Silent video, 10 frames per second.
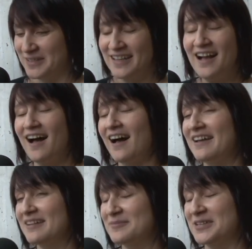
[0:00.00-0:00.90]
But I
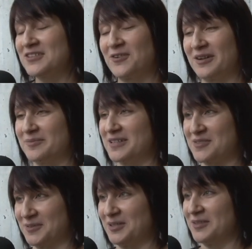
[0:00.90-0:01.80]
am incredibly
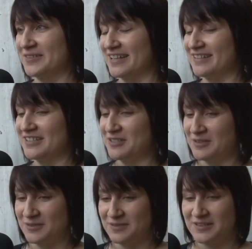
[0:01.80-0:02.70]
thrilled that, you know,